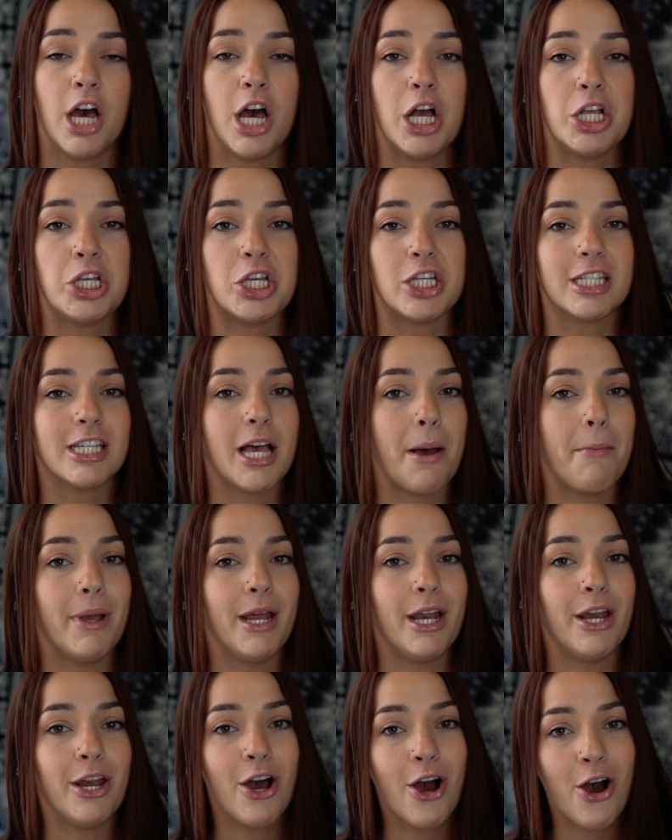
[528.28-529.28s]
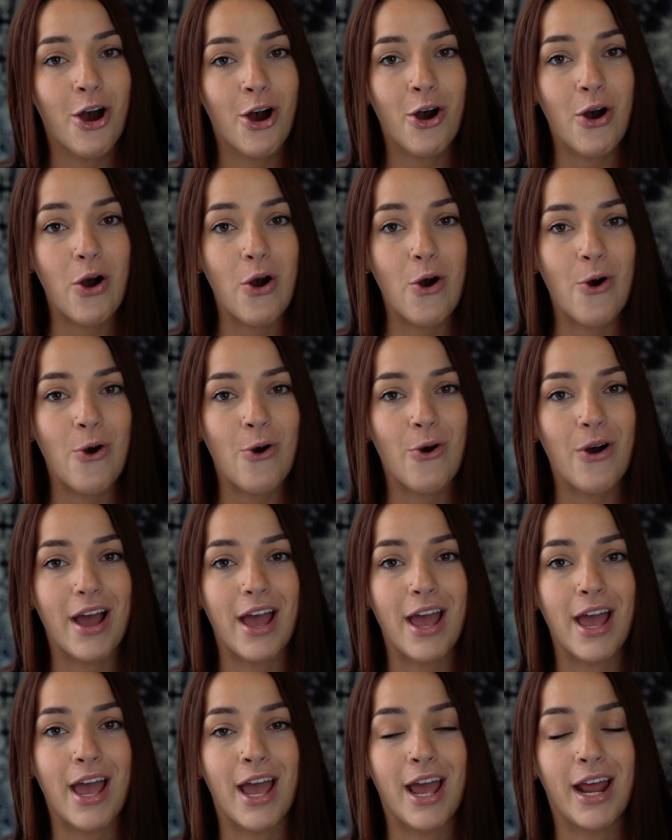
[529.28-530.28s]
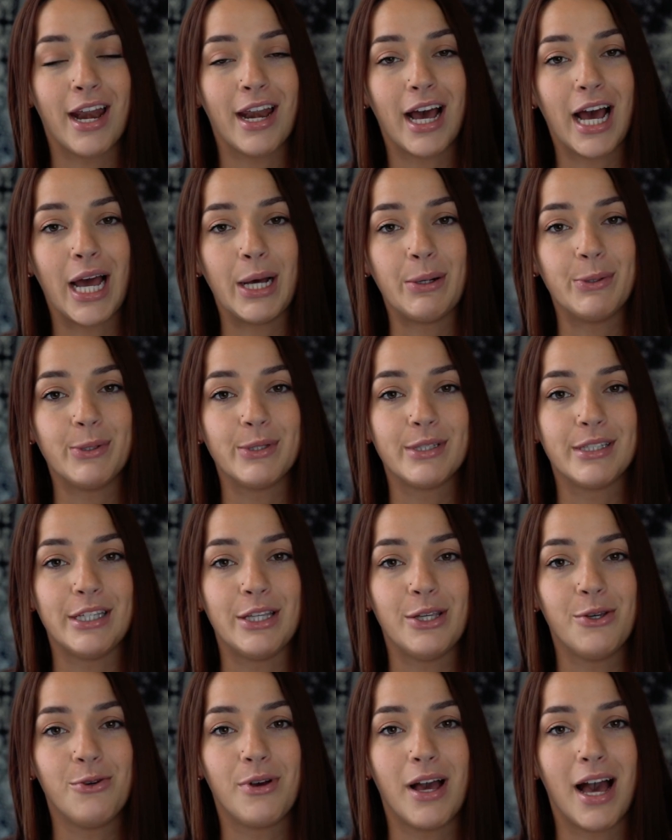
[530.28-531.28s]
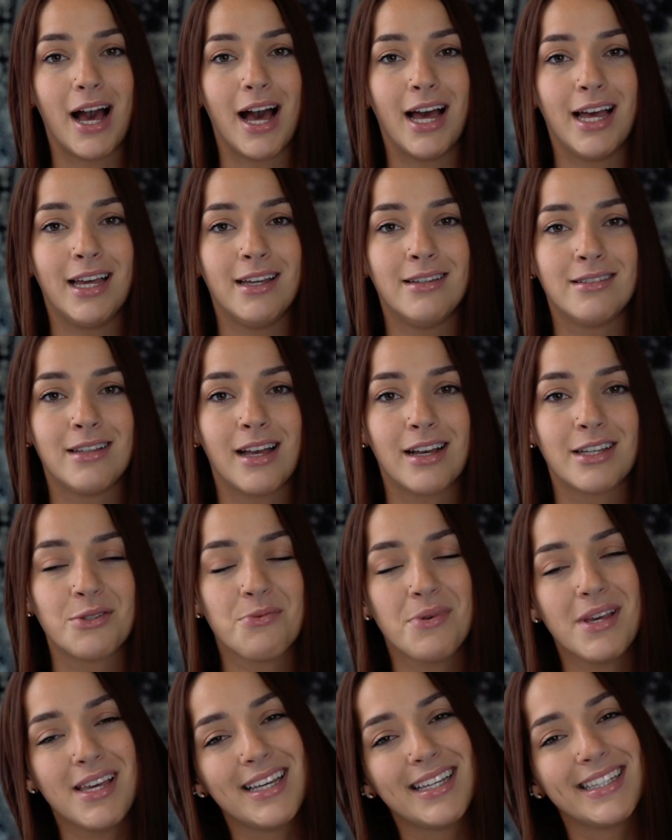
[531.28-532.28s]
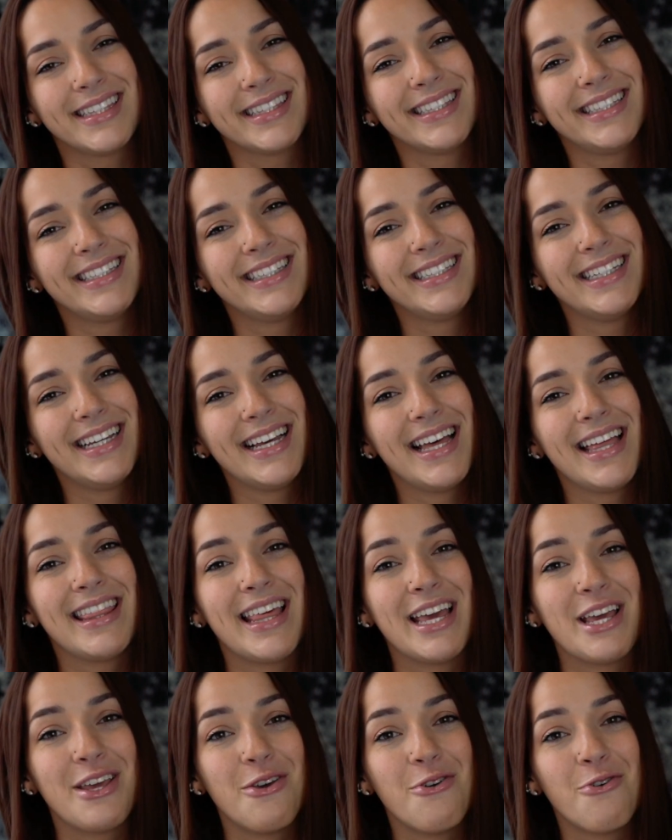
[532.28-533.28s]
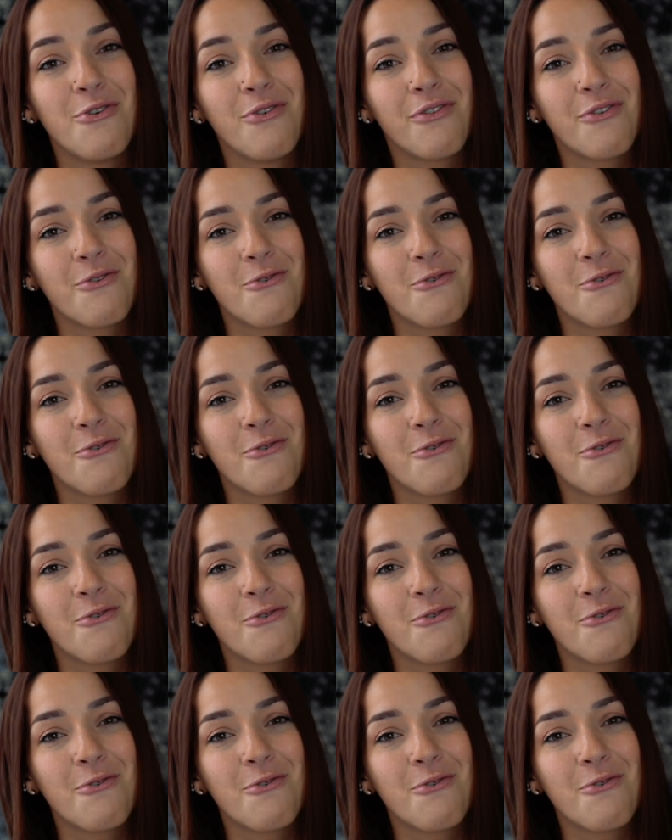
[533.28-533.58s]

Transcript: just let me know, and I will see you guys next week. Thank you for